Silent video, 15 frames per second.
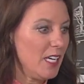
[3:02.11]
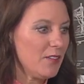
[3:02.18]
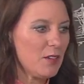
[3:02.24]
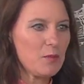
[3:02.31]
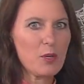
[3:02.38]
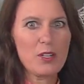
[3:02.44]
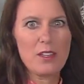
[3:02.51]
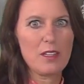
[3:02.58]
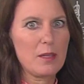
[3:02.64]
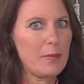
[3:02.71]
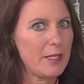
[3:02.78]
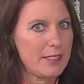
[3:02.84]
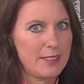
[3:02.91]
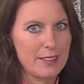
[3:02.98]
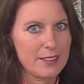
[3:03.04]
even more the
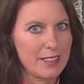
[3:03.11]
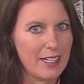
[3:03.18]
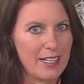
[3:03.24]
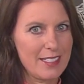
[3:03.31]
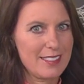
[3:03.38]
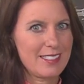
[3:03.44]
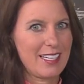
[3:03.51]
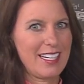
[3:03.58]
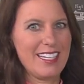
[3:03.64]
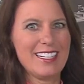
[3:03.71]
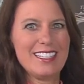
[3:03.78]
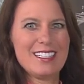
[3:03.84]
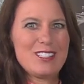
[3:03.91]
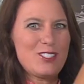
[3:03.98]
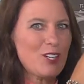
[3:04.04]
bust area, I say.
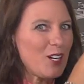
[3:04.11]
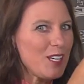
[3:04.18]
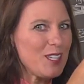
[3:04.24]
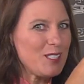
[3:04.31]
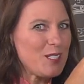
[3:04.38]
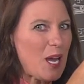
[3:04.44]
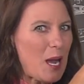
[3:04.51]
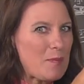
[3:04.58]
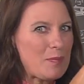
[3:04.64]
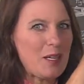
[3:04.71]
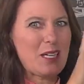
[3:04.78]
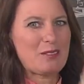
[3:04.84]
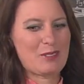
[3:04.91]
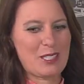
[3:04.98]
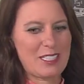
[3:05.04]
Start at the top
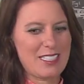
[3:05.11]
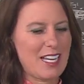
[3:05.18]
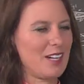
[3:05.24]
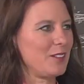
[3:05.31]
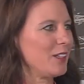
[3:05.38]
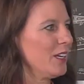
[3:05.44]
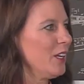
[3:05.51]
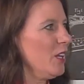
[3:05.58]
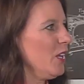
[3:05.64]
and work down.